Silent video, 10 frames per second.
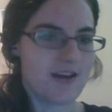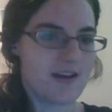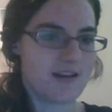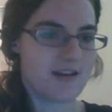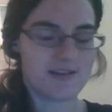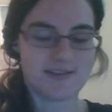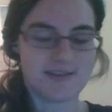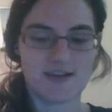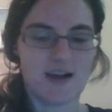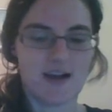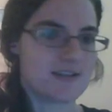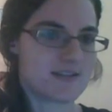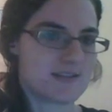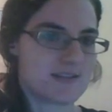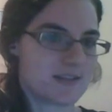is not
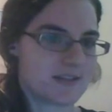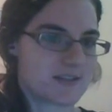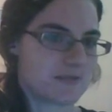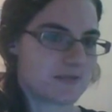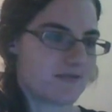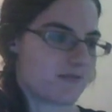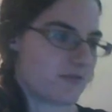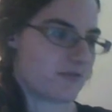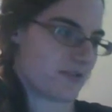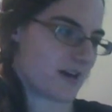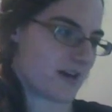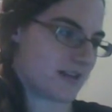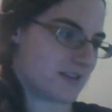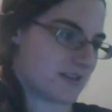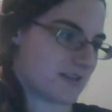624, that
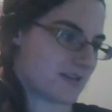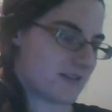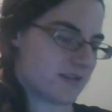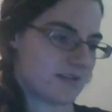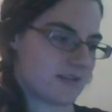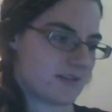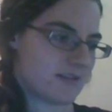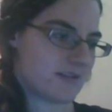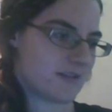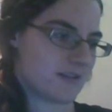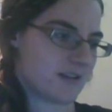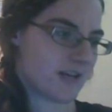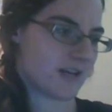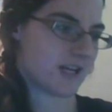is, I